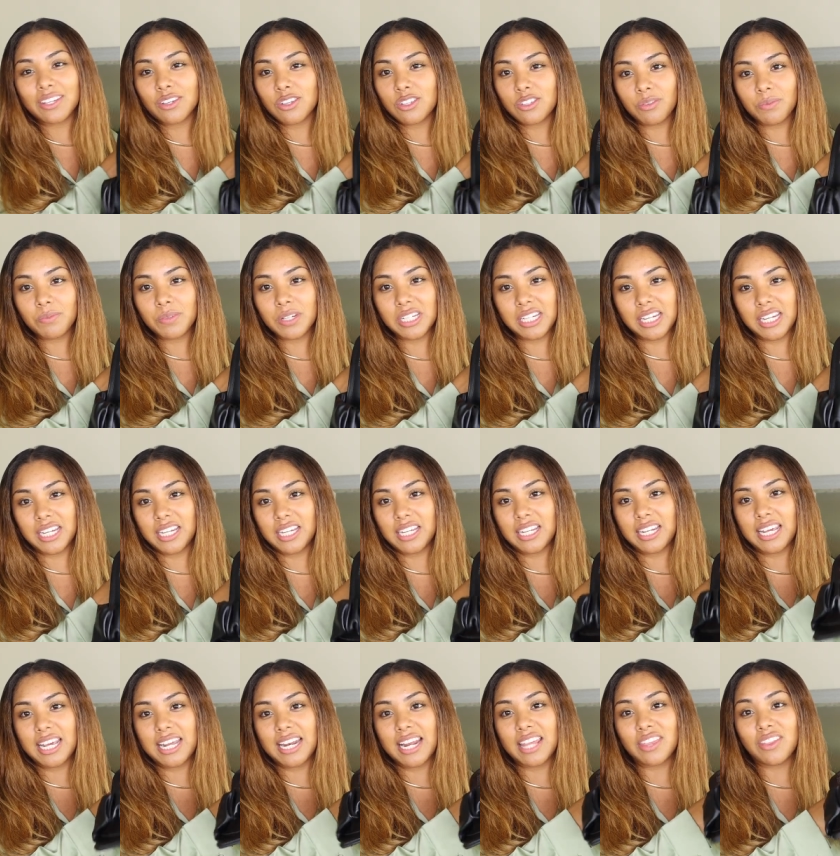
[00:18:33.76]
heels from
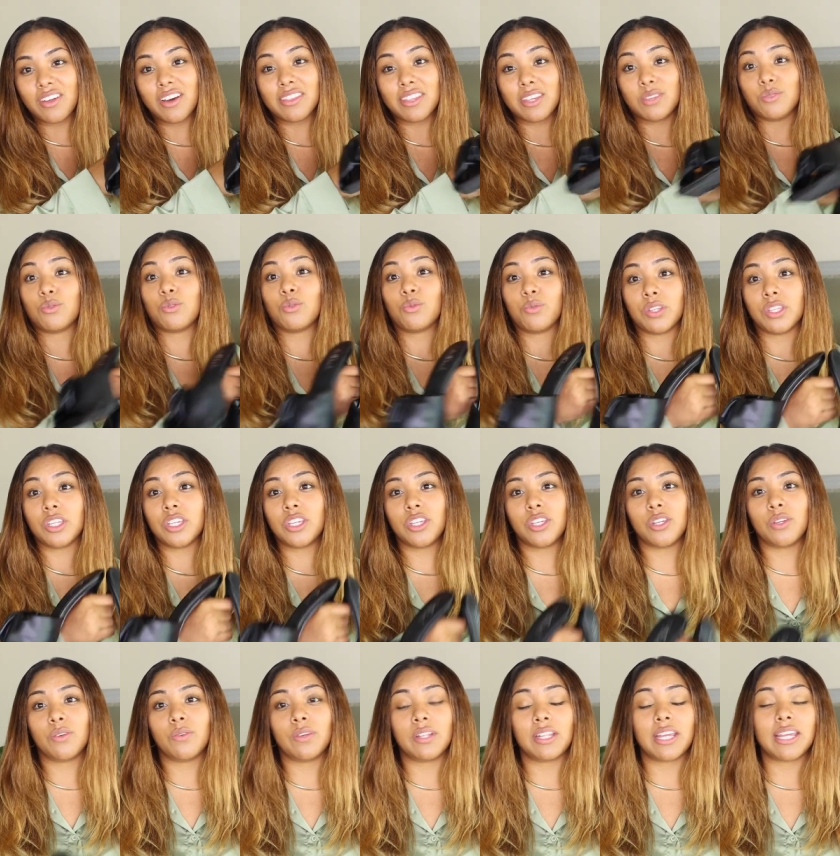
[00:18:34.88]
Shein, and I thought these were really
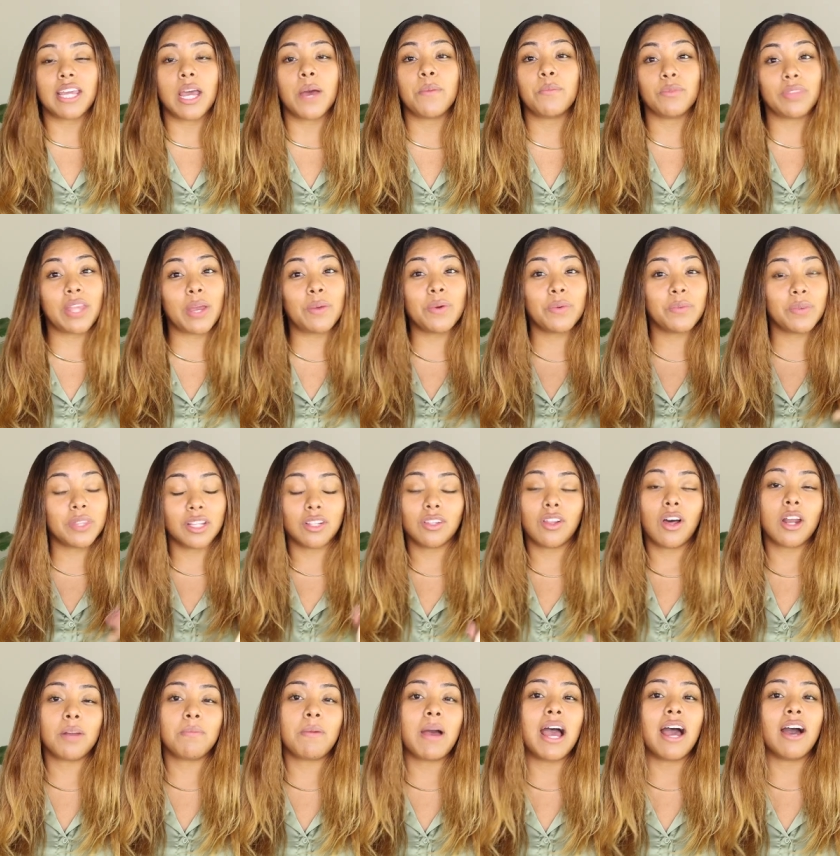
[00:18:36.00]
cute, and they come they went with a
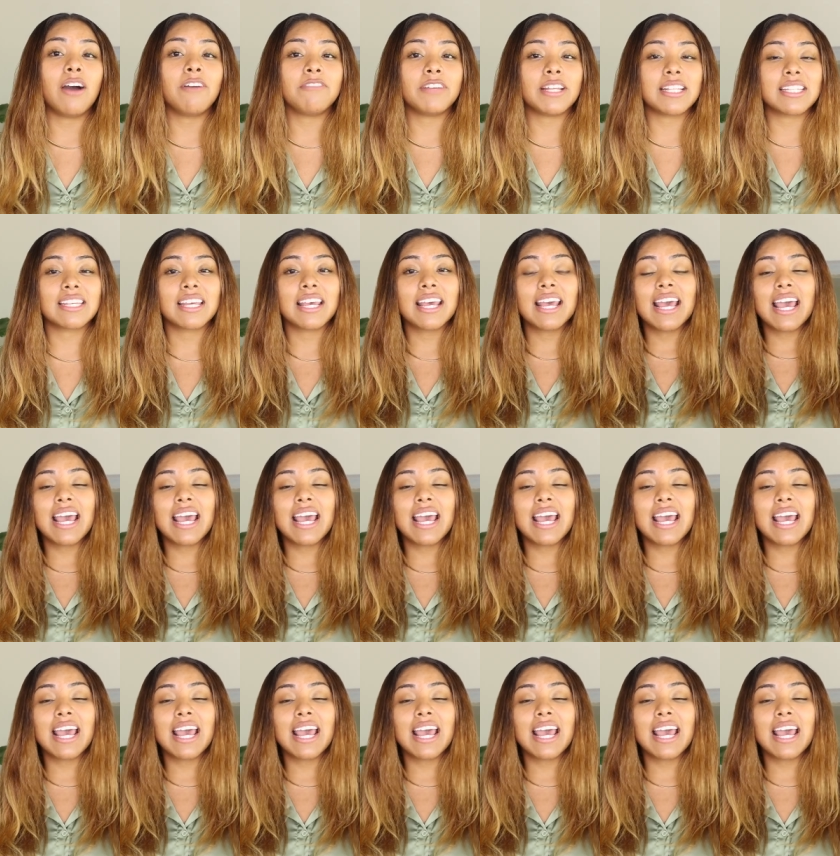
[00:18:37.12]
lot of my outfits.